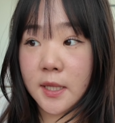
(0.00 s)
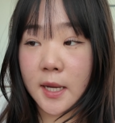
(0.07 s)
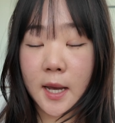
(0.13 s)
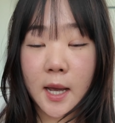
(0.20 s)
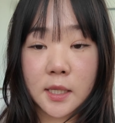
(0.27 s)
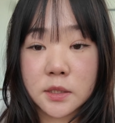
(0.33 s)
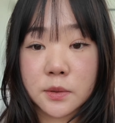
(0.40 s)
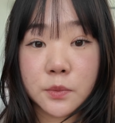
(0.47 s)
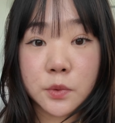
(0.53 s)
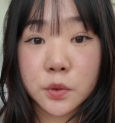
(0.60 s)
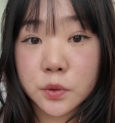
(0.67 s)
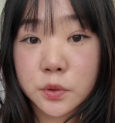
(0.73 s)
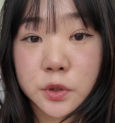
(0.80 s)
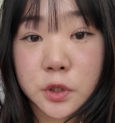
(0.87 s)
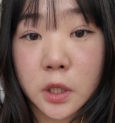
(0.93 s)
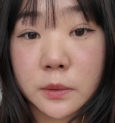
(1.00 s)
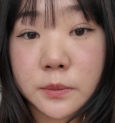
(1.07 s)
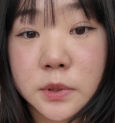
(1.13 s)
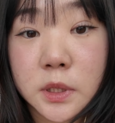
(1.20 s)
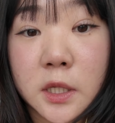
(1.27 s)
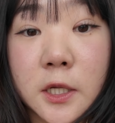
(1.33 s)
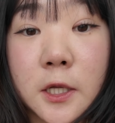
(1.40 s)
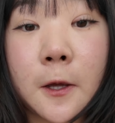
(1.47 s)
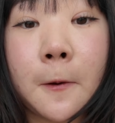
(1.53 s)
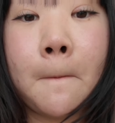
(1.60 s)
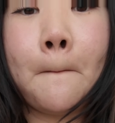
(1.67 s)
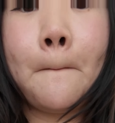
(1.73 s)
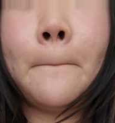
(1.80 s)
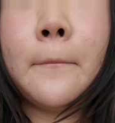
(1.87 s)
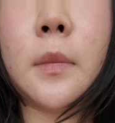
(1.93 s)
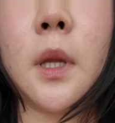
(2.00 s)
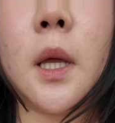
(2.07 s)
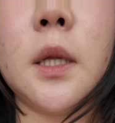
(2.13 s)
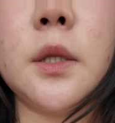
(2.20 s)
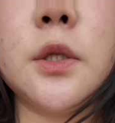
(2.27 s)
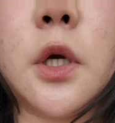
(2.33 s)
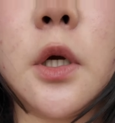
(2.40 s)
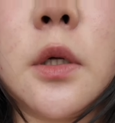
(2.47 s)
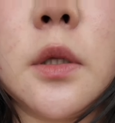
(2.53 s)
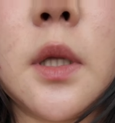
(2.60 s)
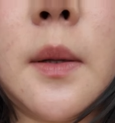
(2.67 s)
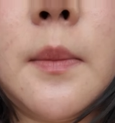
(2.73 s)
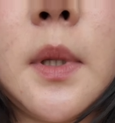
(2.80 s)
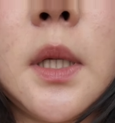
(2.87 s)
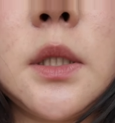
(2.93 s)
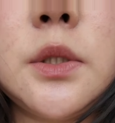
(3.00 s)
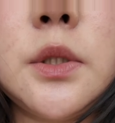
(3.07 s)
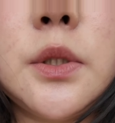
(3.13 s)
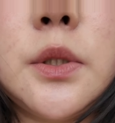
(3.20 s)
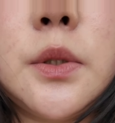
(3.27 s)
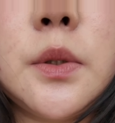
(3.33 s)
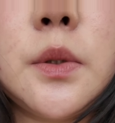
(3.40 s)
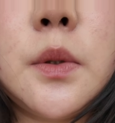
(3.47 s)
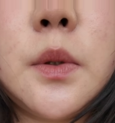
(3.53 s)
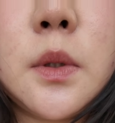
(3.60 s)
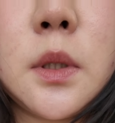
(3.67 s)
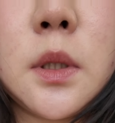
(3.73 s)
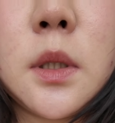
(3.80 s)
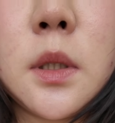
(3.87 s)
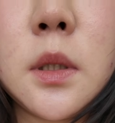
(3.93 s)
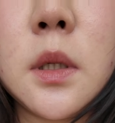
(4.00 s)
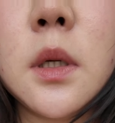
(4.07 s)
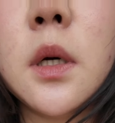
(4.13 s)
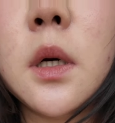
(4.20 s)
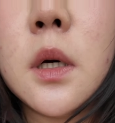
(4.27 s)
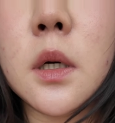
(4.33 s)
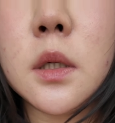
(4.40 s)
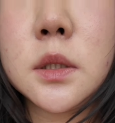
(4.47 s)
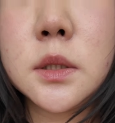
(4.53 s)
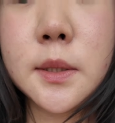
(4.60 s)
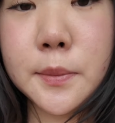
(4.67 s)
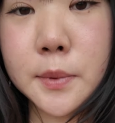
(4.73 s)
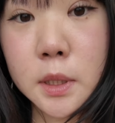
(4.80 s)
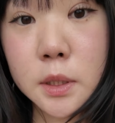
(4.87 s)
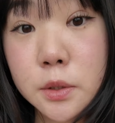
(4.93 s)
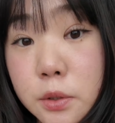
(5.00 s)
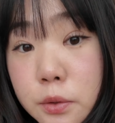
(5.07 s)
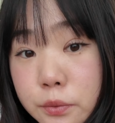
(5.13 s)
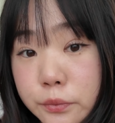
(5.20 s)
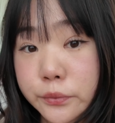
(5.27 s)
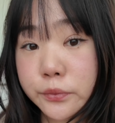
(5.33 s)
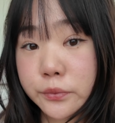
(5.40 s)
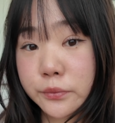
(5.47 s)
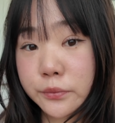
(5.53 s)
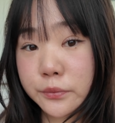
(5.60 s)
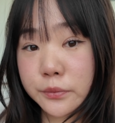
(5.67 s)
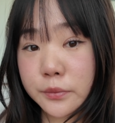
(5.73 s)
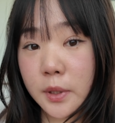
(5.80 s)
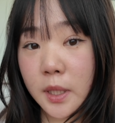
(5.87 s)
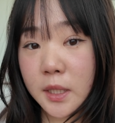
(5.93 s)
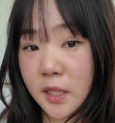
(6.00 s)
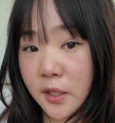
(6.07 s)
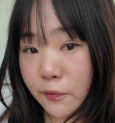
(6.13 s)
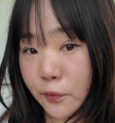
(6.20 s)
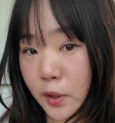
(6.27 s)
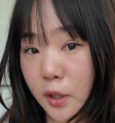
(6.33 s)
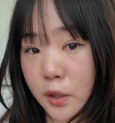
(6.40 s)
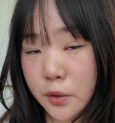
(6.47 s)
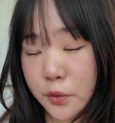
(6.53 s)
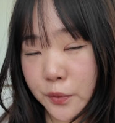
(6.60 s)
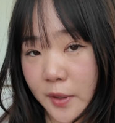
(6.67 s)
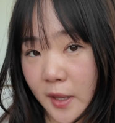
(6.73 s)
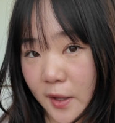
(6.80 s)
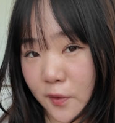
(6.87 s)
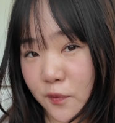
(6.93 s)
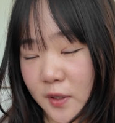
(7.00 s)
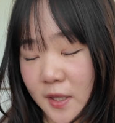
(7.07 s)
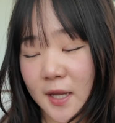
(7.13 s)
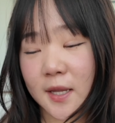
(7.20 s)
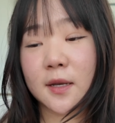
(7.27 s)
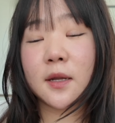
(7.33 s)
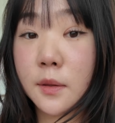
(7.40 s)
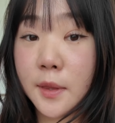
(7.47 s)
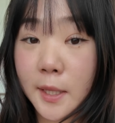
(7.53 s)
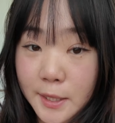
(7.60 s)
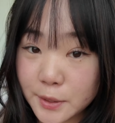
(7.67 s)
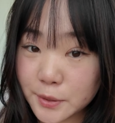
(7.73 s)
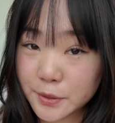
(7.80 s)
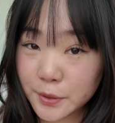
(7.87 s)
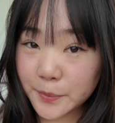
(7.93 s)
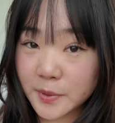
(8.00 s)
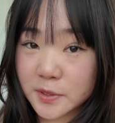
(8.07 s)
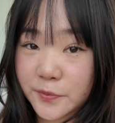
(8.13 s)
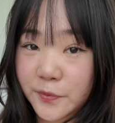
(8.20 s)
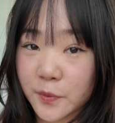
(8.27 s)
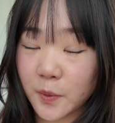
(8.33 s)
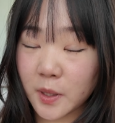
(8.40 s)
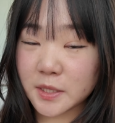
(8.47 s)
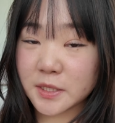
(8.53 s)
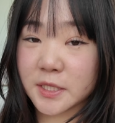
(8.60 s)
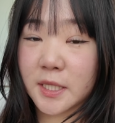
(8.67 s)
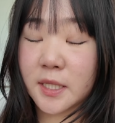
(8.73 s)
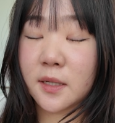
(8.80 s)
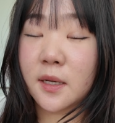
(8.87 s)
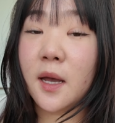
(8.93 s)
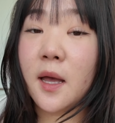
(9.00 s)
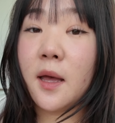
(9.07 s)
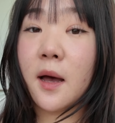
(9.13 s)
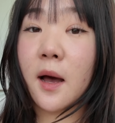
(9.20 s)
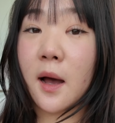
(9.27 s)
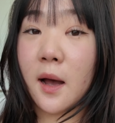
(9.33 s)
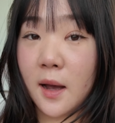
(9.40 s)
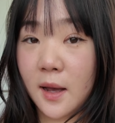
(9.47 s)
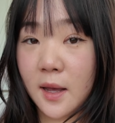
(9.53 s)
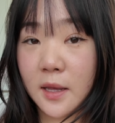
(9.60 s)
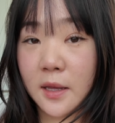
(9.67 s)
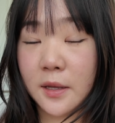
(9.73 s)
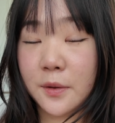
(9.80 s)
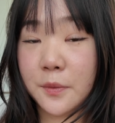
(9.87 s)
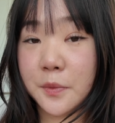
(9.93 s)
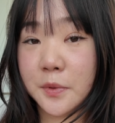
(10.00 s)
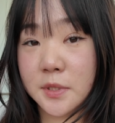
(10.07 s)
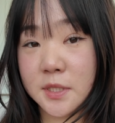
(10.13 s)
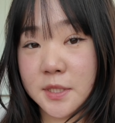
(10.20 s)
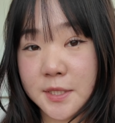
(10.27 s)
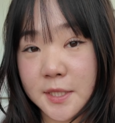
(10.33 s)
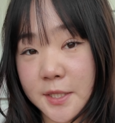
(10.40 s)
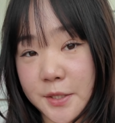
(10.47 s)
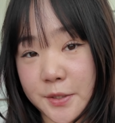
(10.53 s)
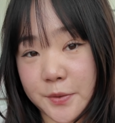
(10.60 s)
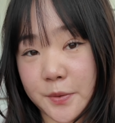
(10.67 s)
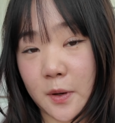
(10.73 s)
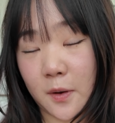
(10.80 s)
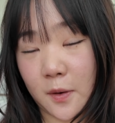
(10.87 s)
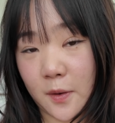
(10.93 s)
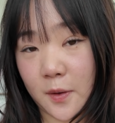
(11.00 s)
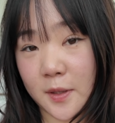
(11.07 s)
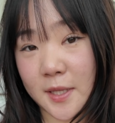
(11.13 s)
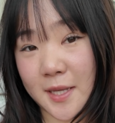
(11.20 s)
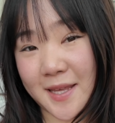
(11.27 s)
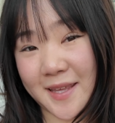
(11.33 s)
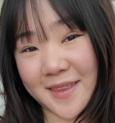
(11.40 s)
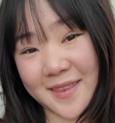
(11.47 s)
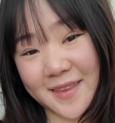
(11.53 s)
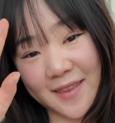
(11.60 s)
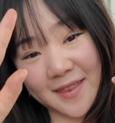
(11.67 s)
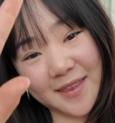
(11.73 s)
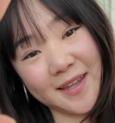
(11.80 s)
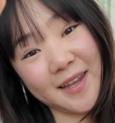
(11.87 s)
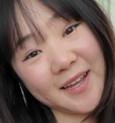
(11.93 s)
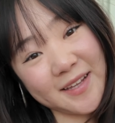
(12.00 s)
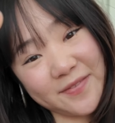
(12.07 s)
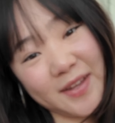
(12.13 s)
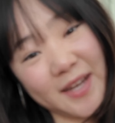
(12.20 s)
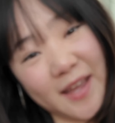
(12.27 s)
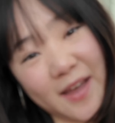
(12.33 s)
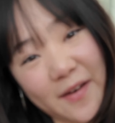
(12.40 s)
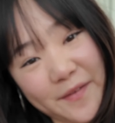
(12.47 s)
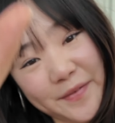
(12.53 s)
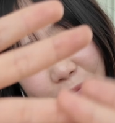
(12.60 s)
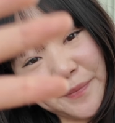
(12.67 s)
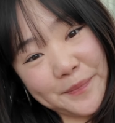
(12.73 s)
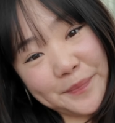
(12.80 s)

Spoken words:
that has some cool charms on it and turn them into something new and give it a new life again. Thank you so much for watching. I will see you all in the next video.